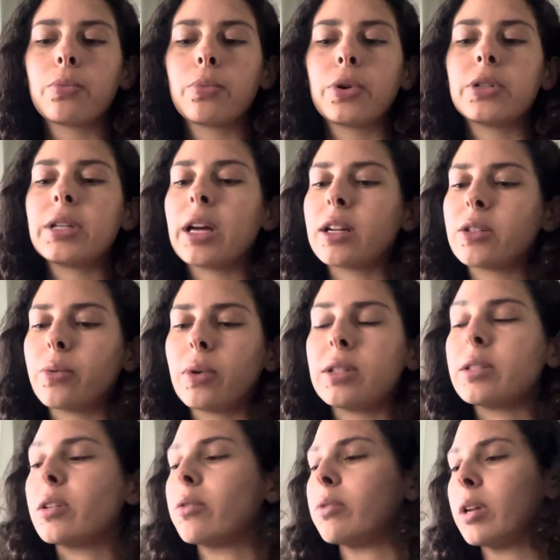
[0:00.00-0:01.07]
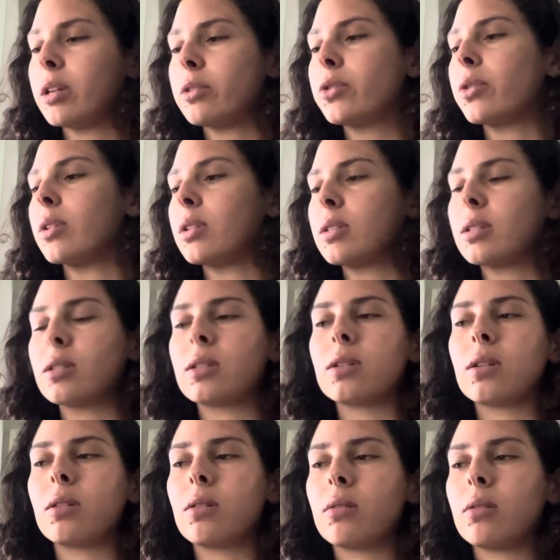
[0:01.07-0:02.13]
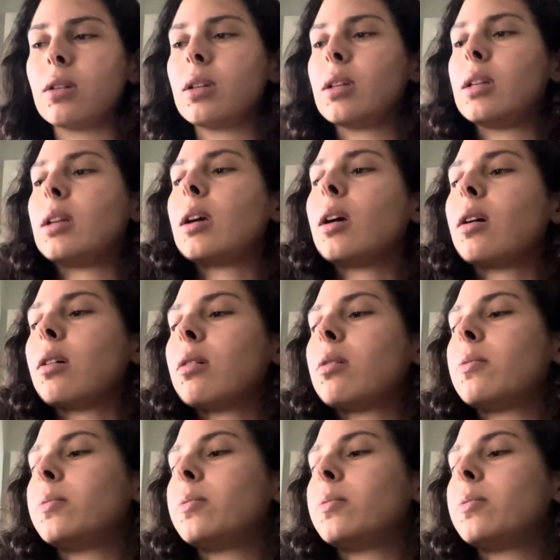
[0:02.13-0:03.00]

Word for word: protect one's own interests. Yeah.